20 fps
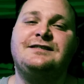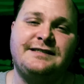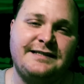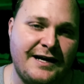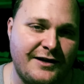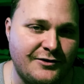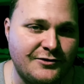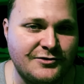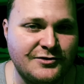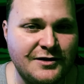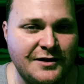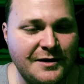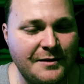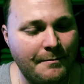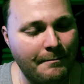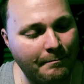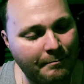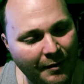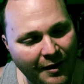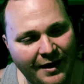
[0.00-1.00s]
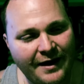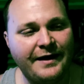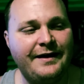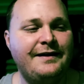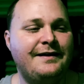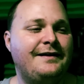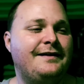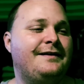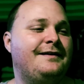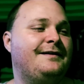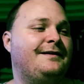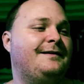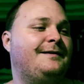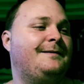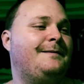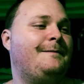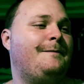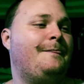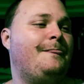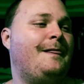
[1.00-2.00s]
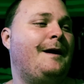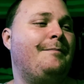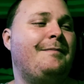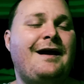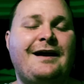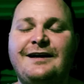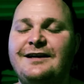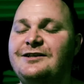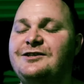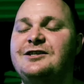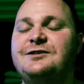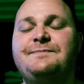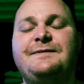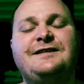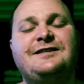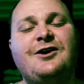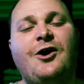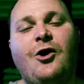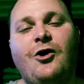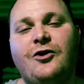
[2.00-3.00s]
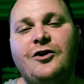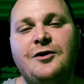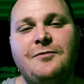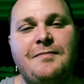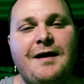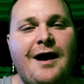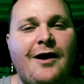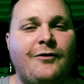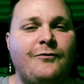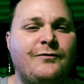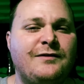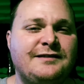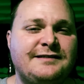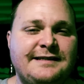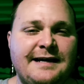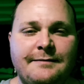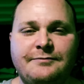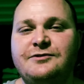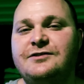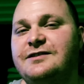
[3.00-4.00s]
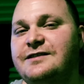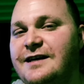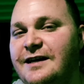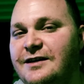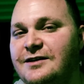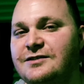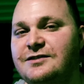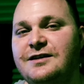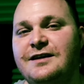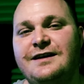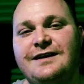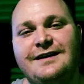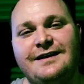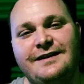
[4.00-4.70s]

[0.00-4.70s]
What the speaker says: centers, but I'm not going to just be talking about reception centers.